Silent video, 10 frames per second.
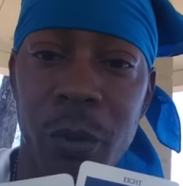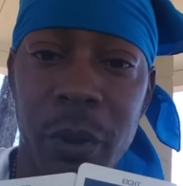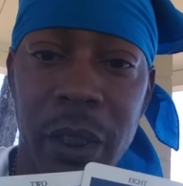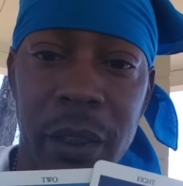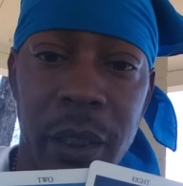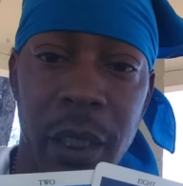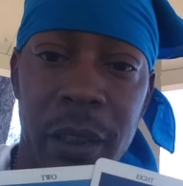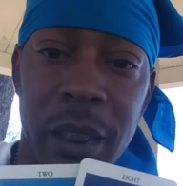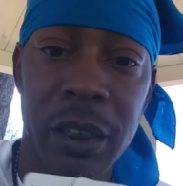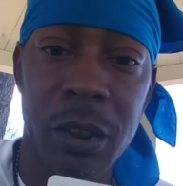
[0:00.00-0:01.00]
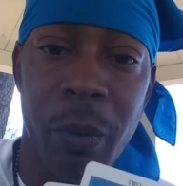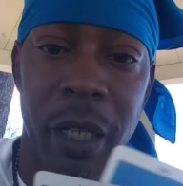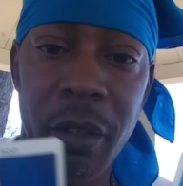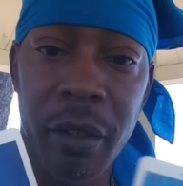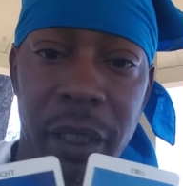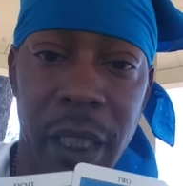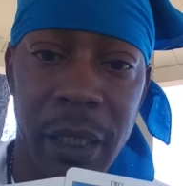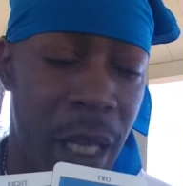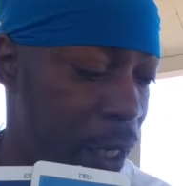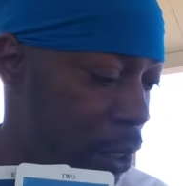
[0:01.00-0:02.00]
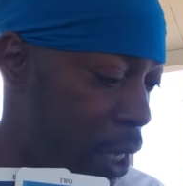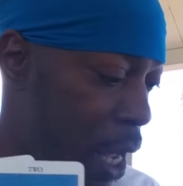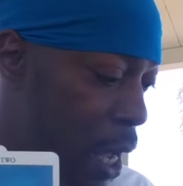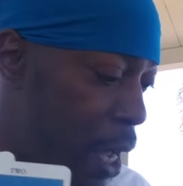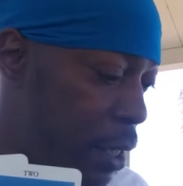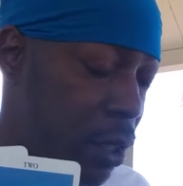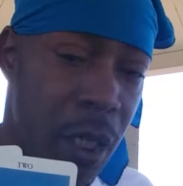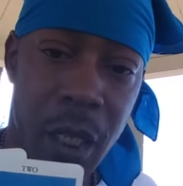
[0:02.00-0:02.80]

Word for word: doing. This is why you're getting out of Dodge